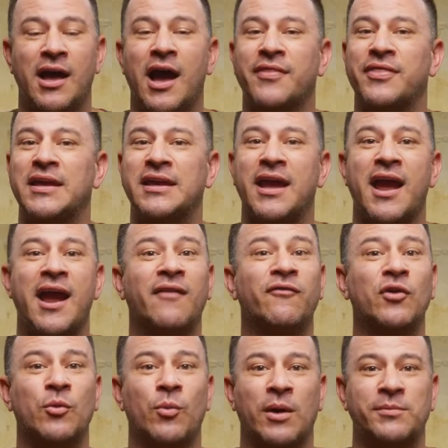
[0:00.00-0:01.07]
I think
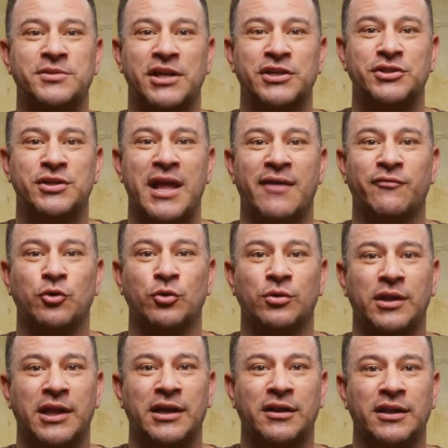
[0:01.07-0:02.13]
every website should have
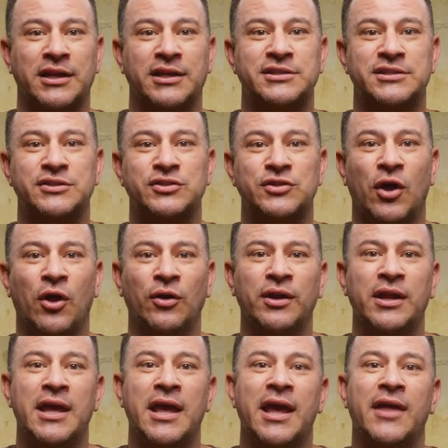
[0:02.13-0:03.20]
Google Analytics
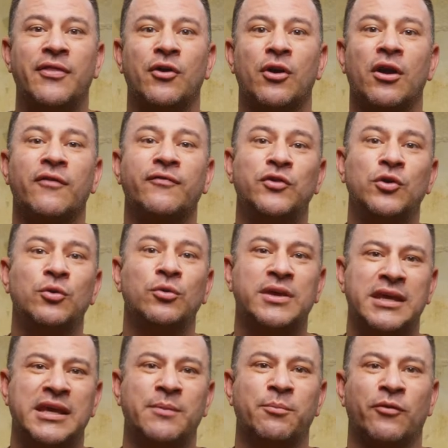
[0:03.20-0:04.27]
installed, and there are a few
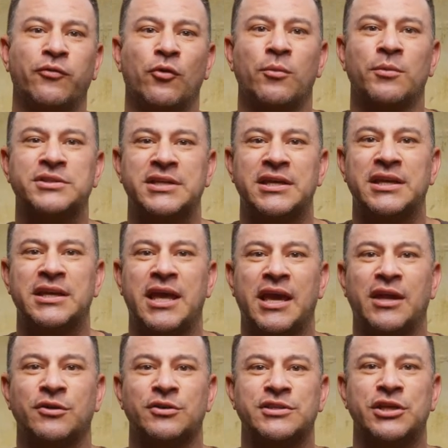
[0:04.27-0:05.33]
key performance
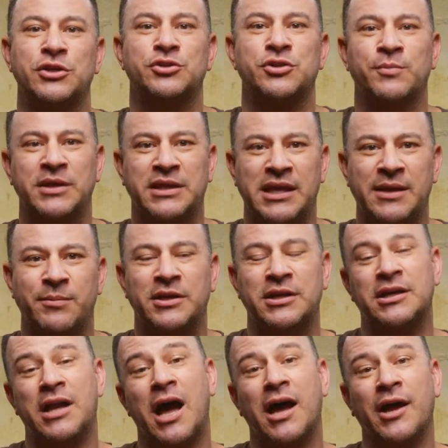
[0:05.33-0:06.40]
indicators that you should be keeping
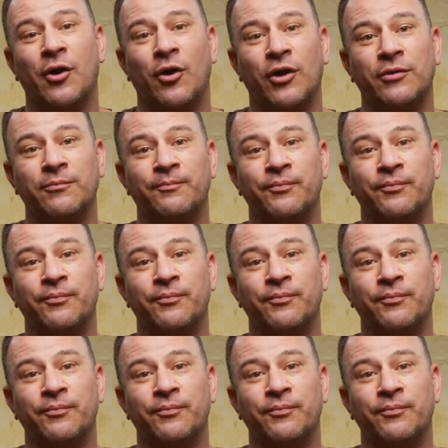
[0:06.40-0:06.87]
an eye on.